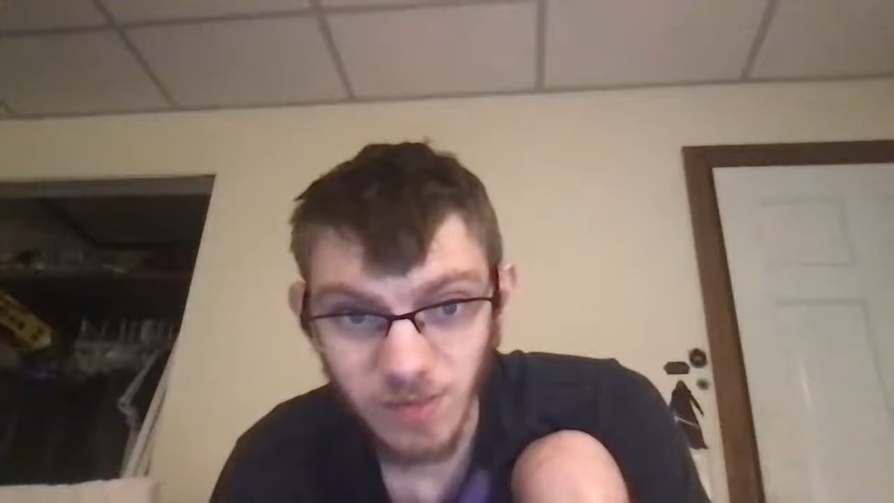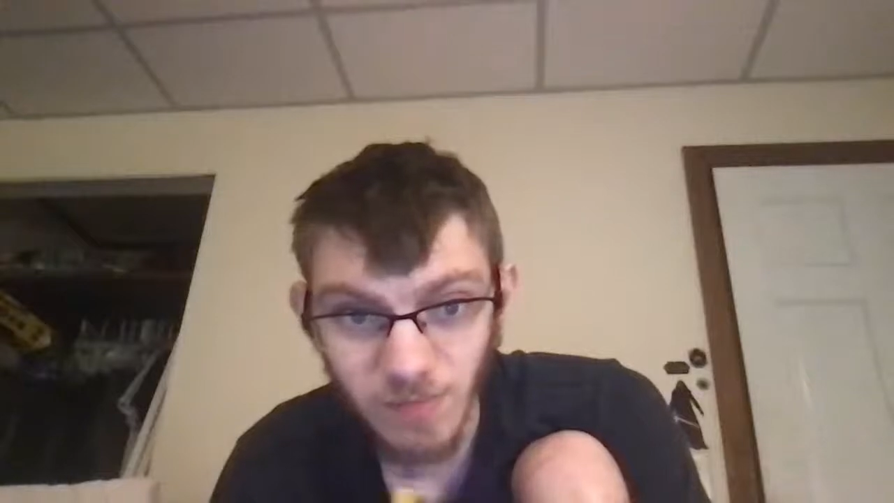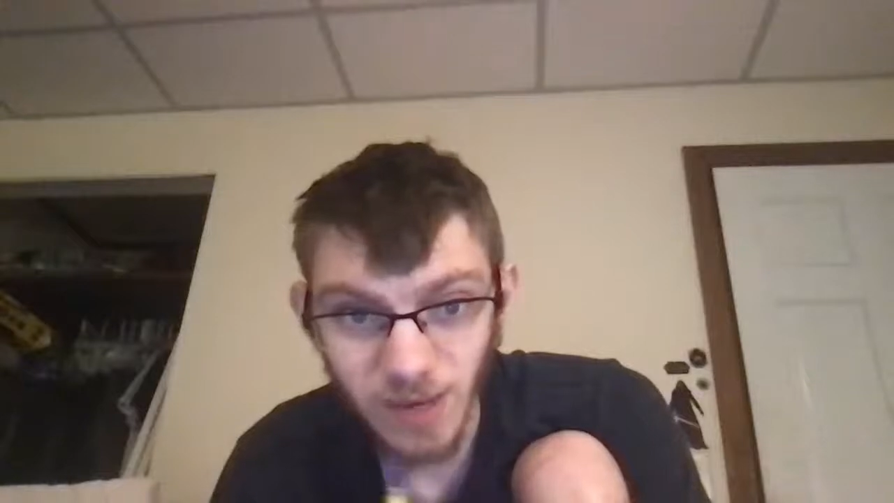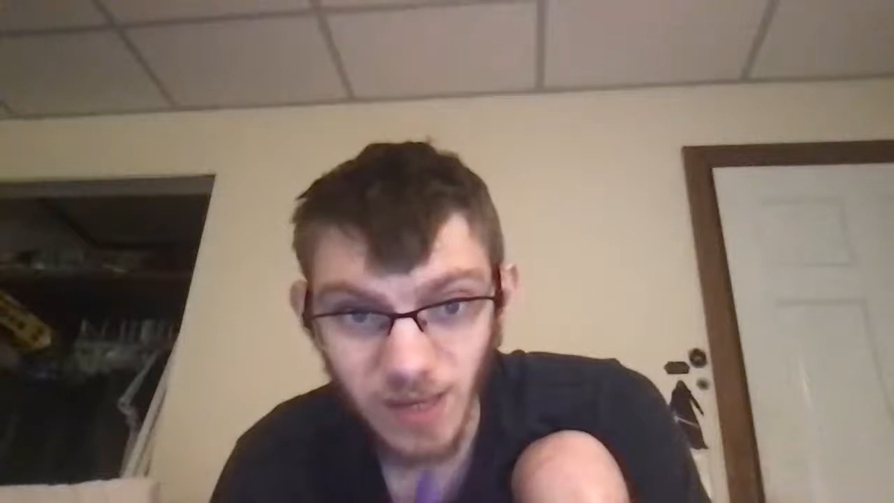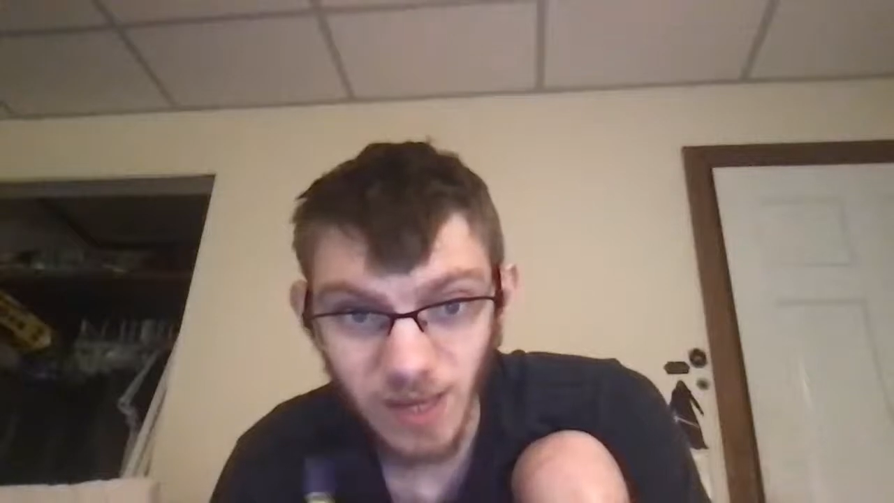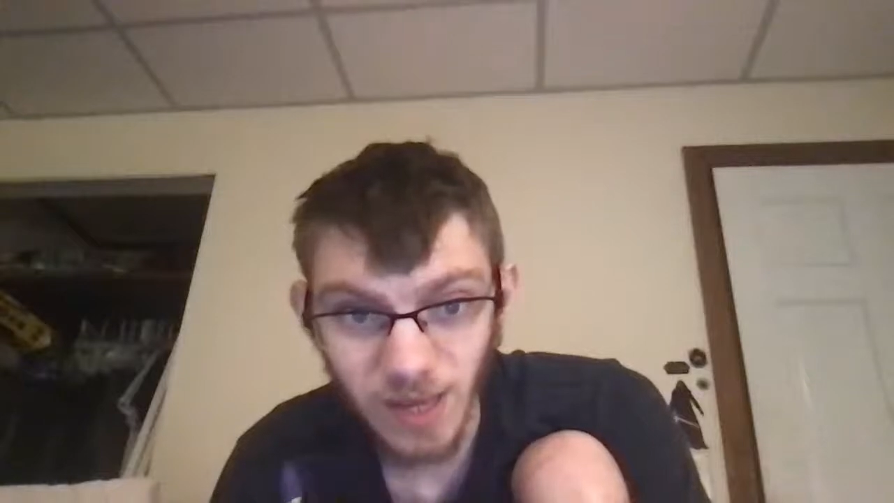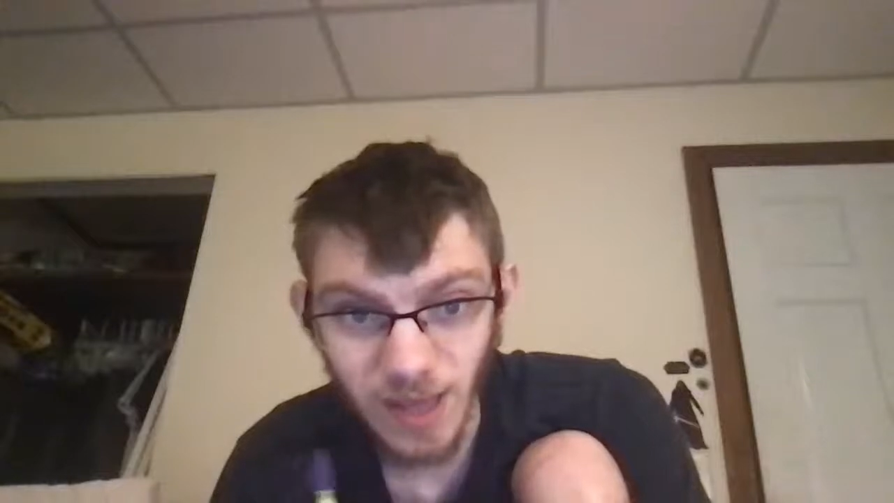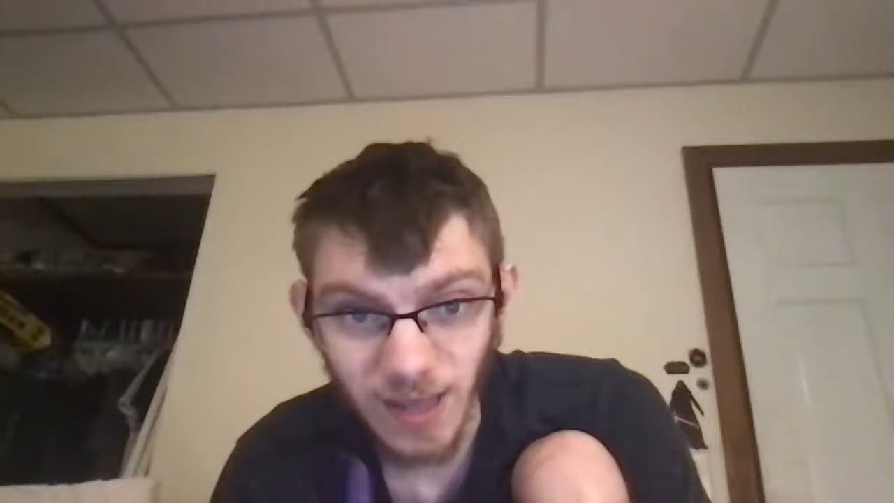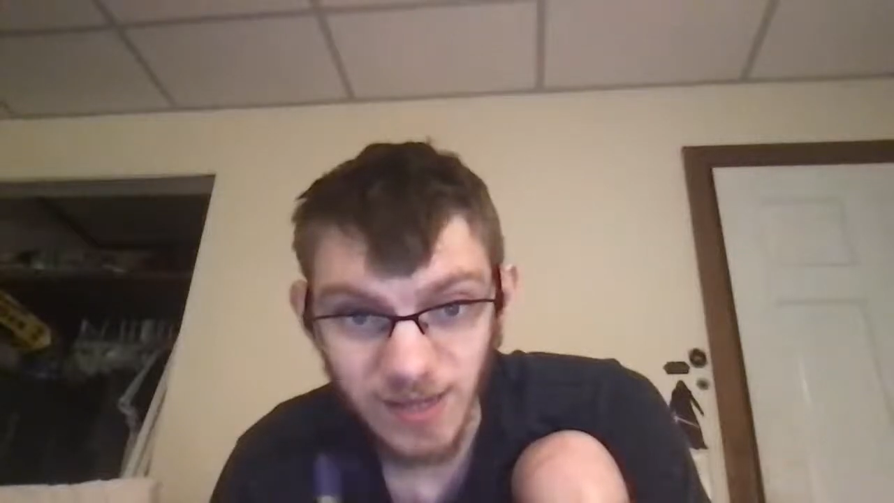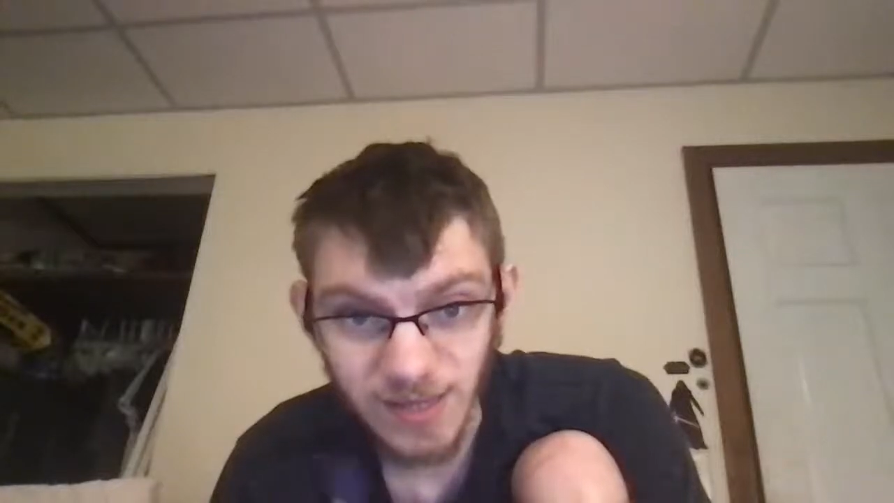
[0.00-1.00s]
making
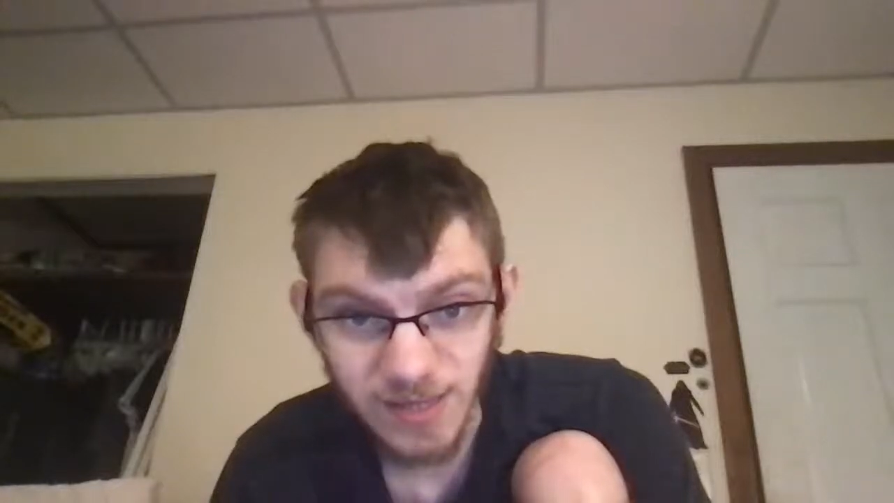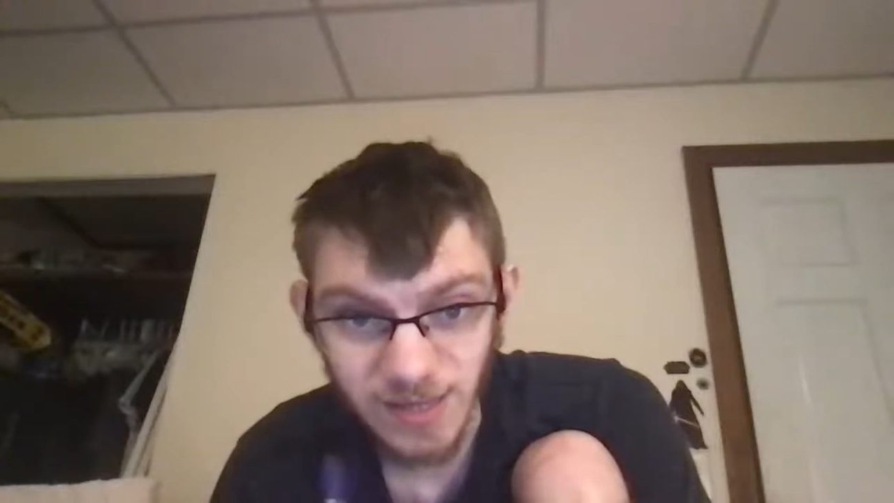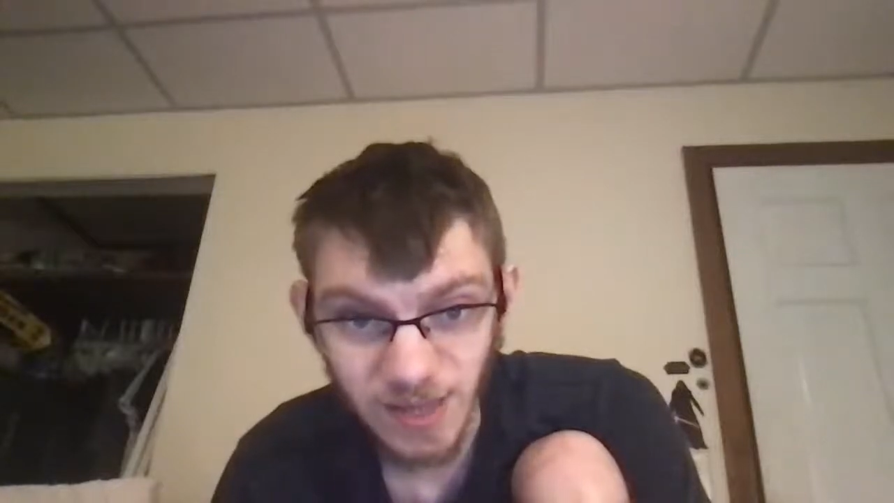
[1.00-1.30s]
a decent